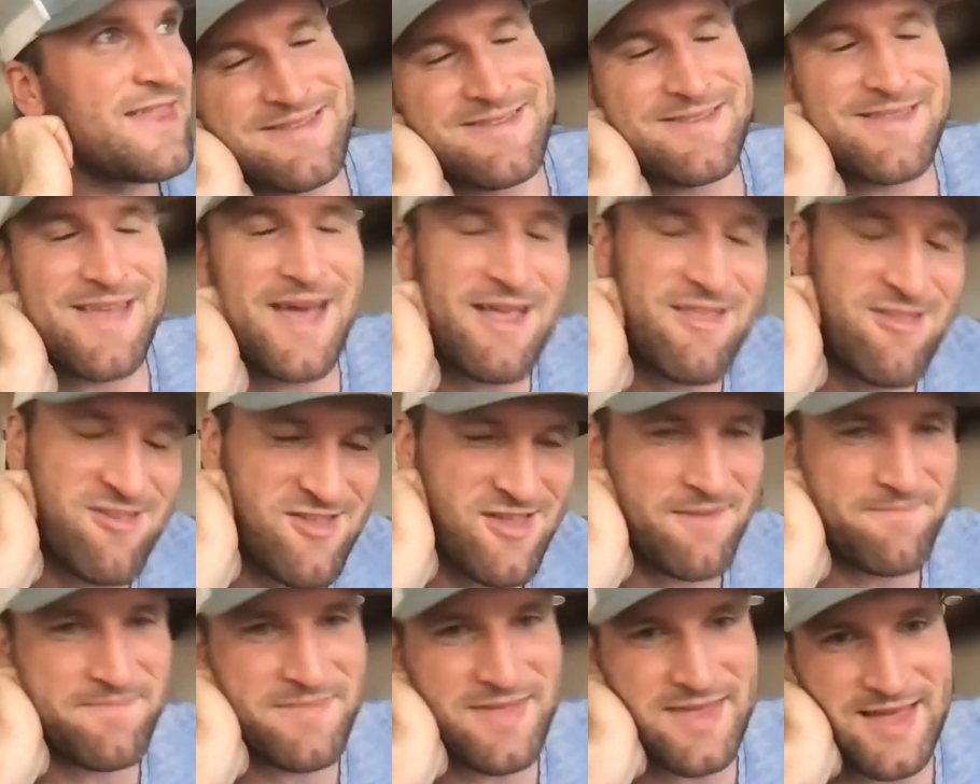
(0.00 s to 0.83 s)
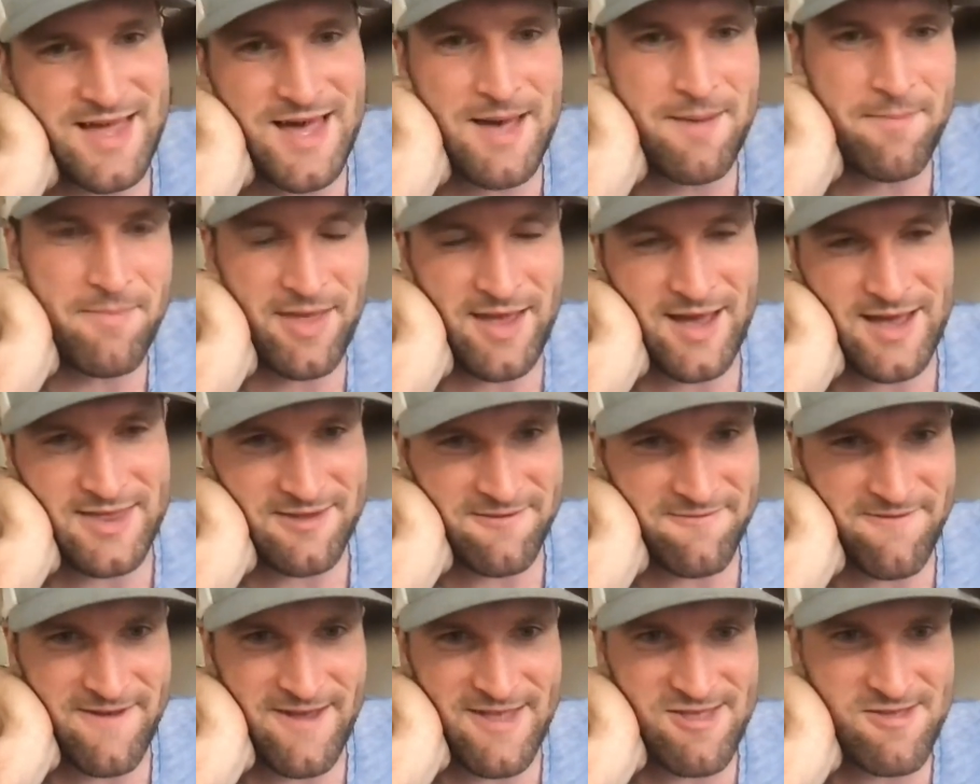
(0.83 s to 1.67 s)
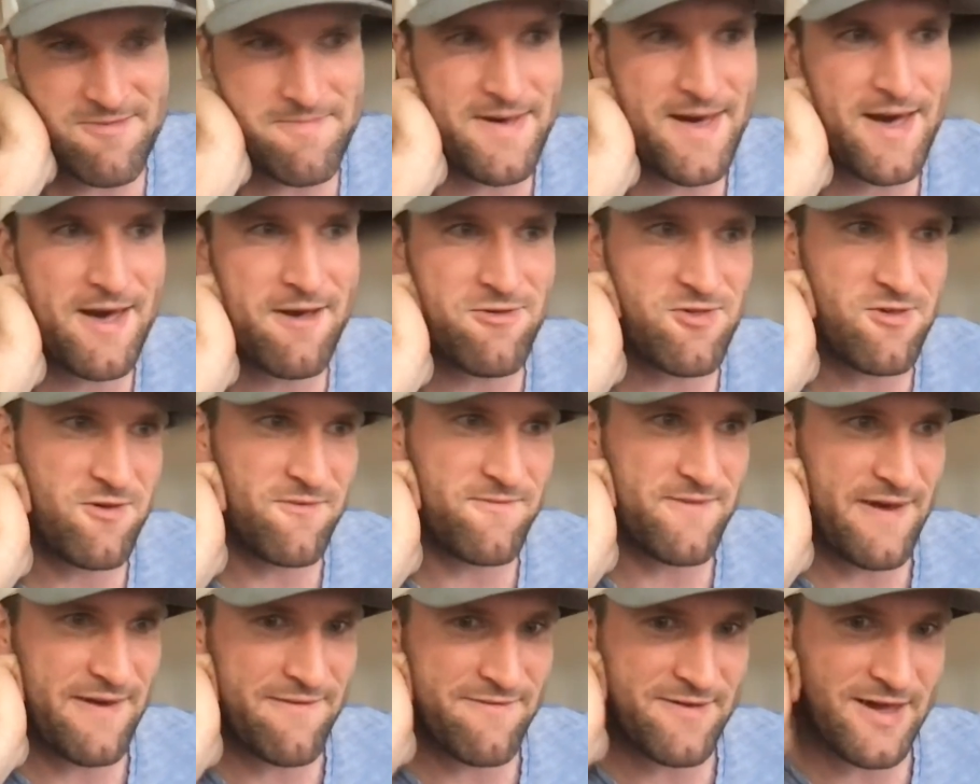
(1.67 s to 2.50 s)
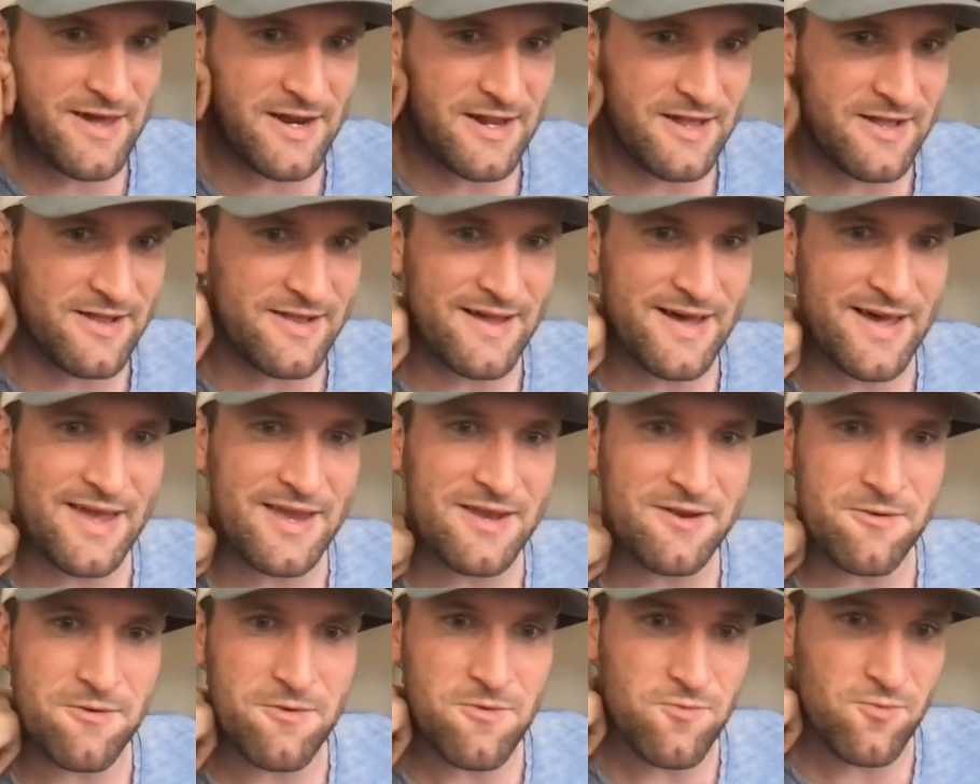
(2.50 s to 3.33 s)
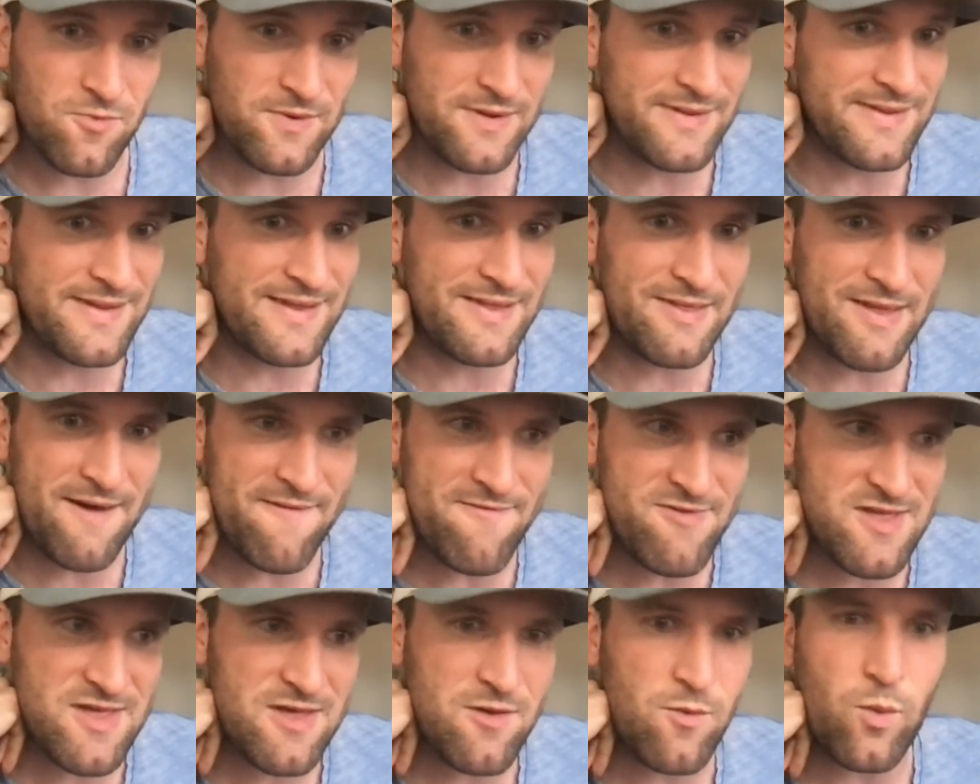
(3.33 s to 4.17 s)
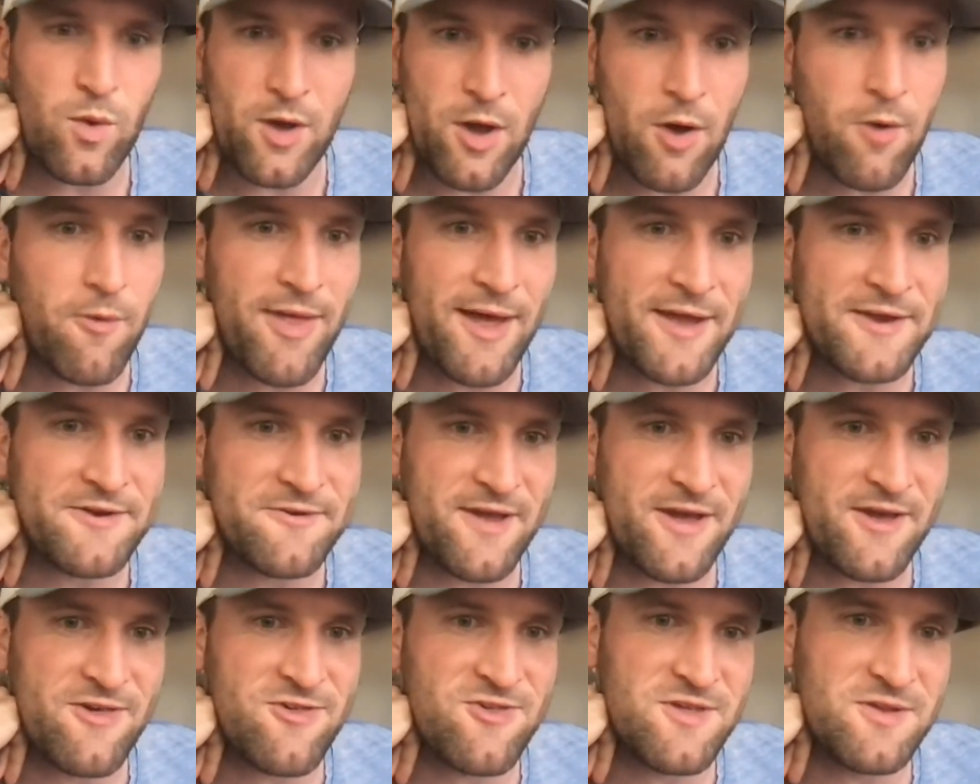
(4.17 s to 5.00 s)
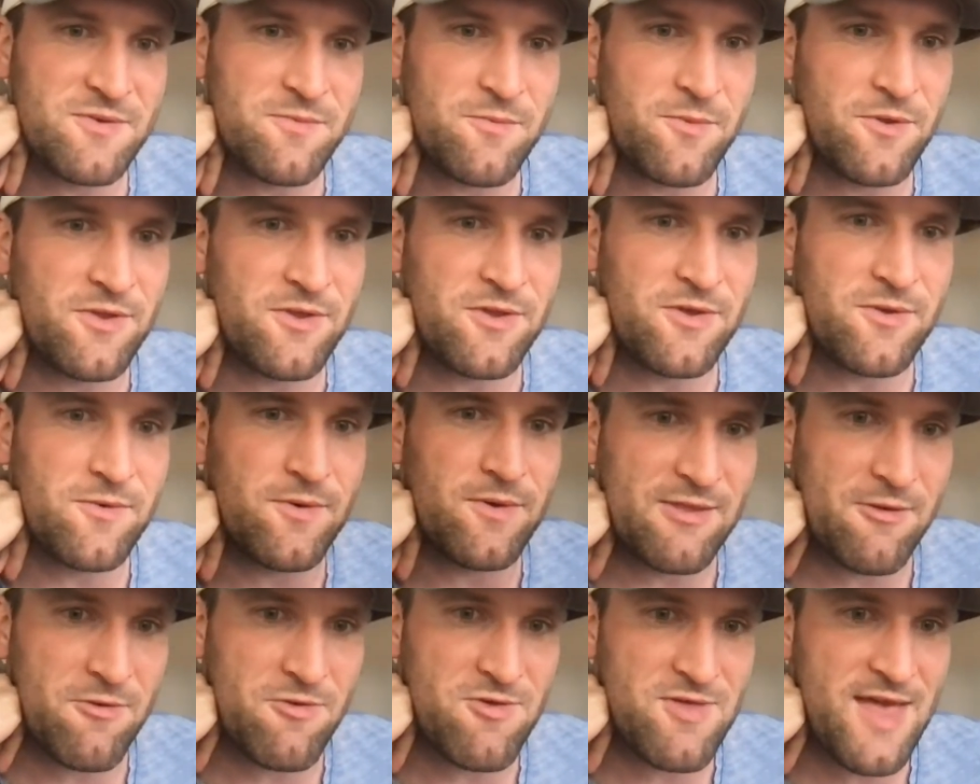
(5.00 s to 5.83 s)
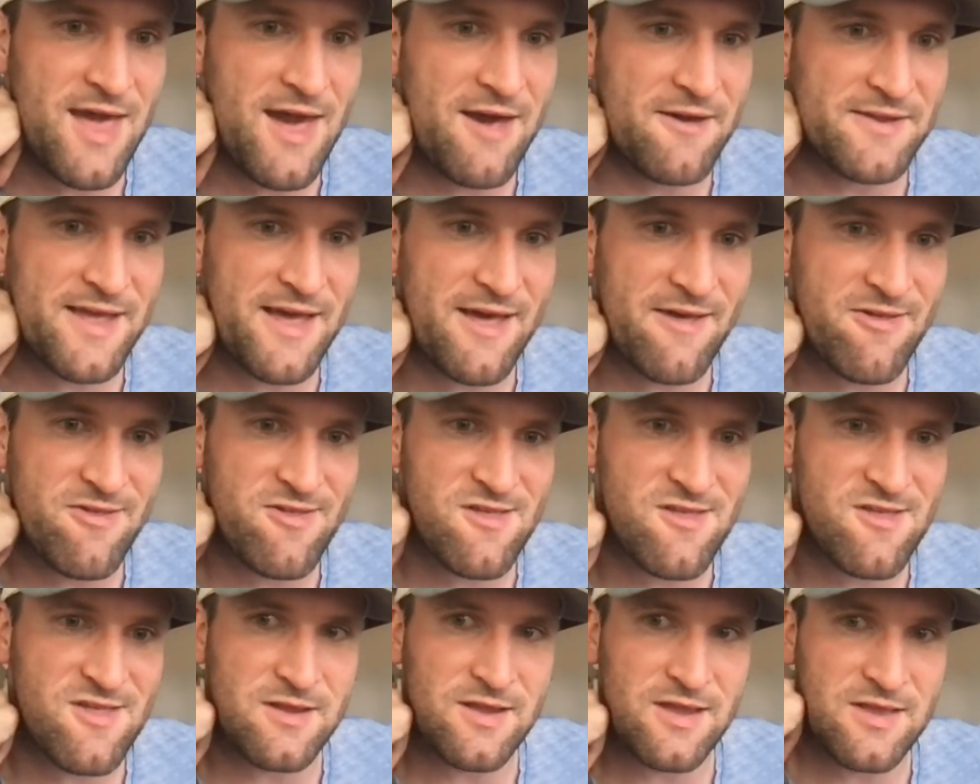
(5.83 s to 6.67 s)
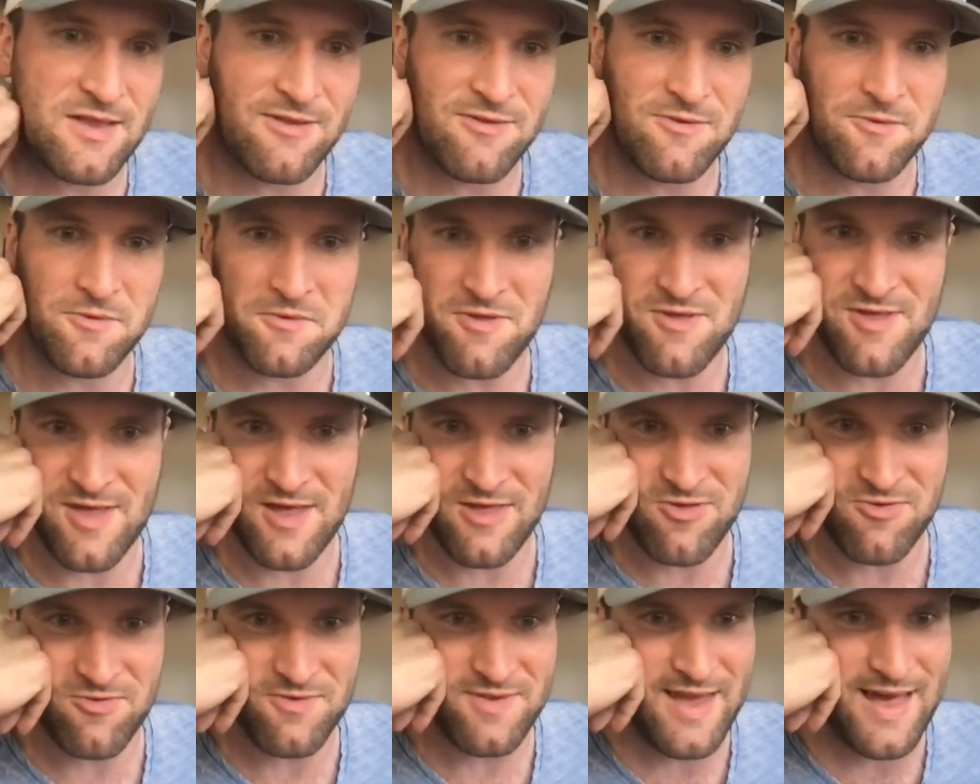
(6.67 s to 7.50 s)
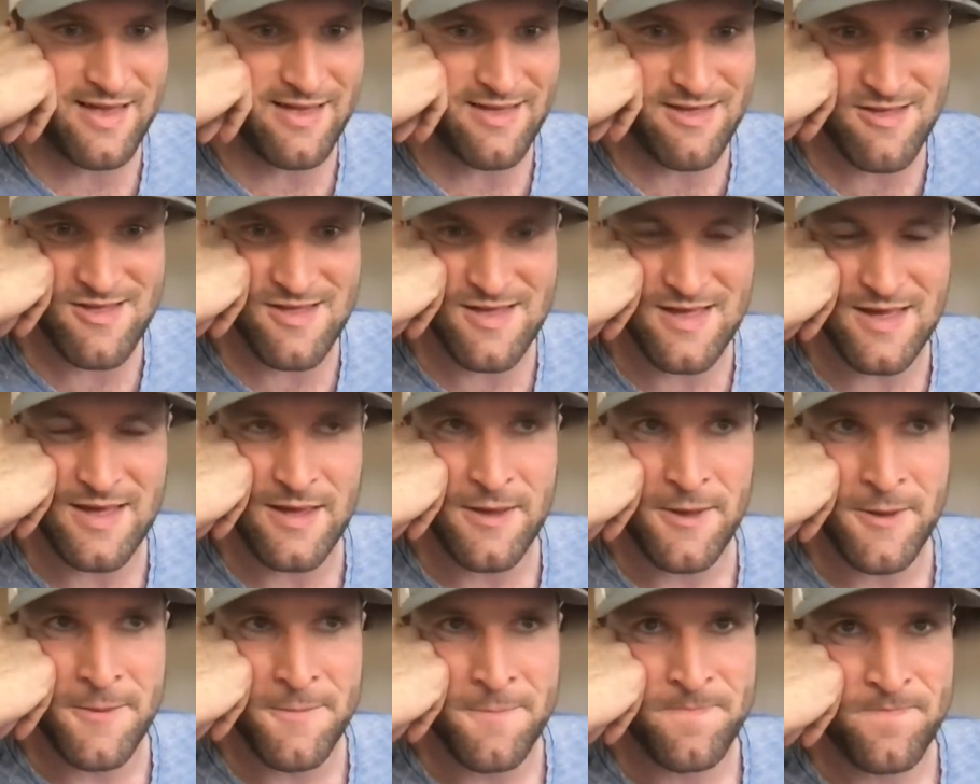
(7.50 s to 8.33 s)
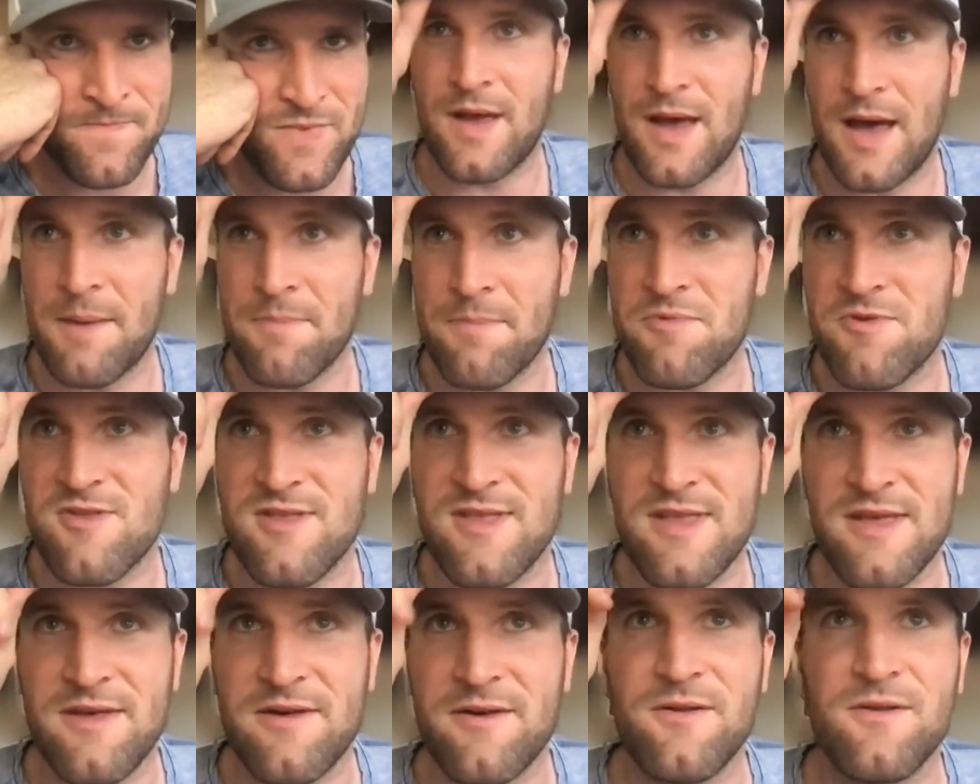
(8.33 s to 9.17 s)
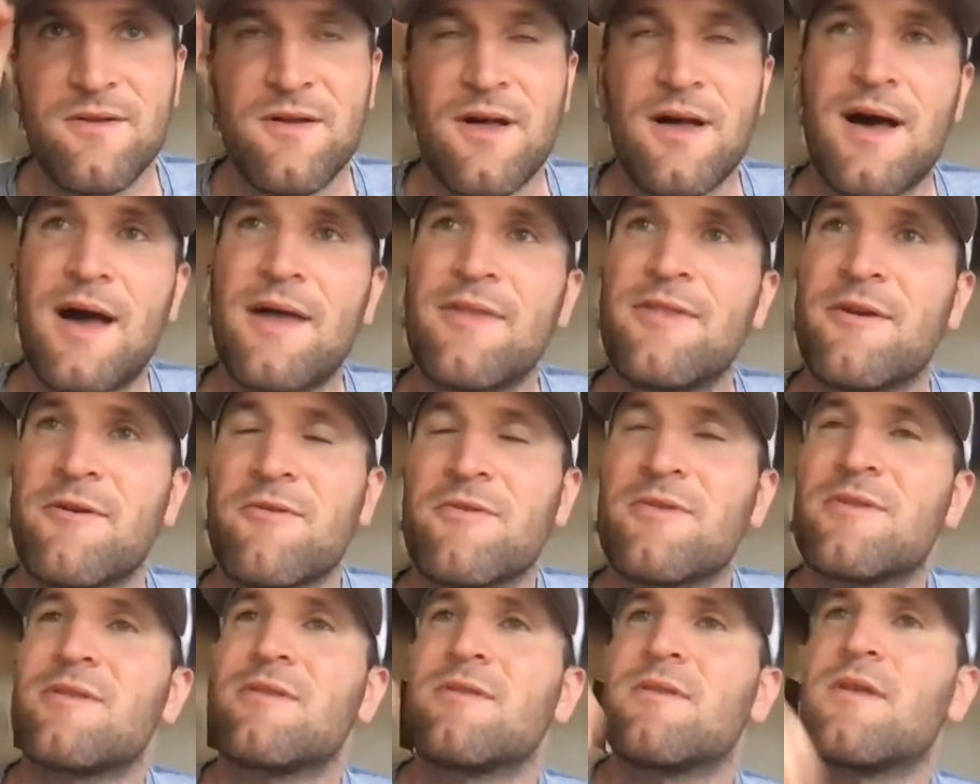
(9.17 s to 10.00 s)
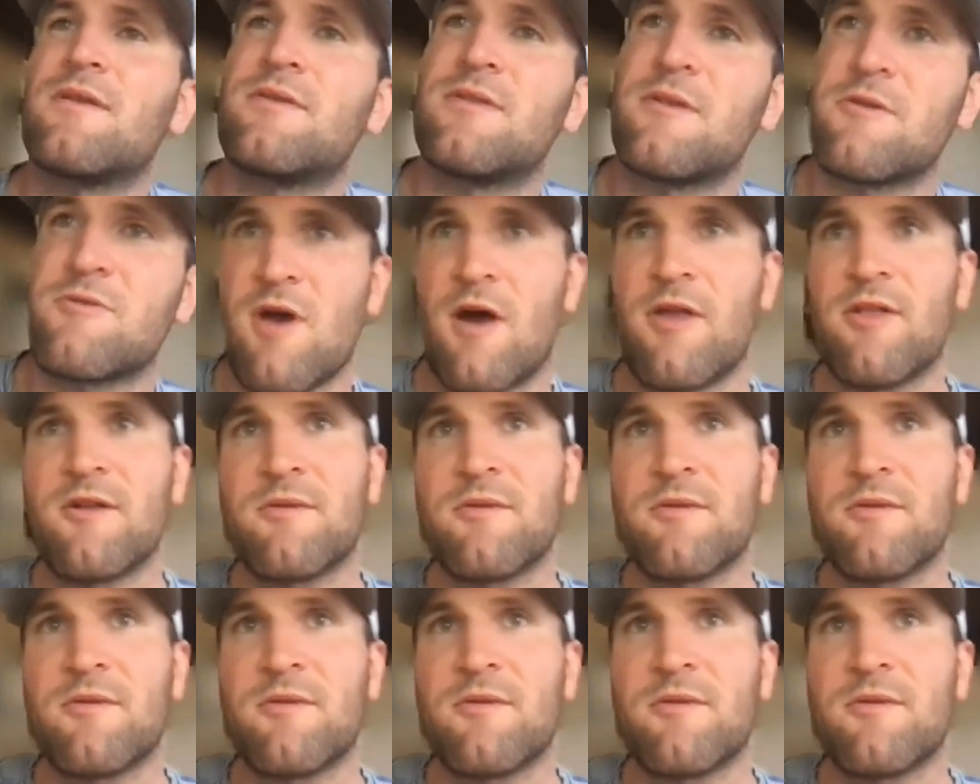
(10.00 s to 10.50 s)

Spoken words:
That's something I'm like on the fence about. So if I've got a client who really loves it, we'll go that direction and we'll do those townhouses in north central Dallas. I'm still there. There's other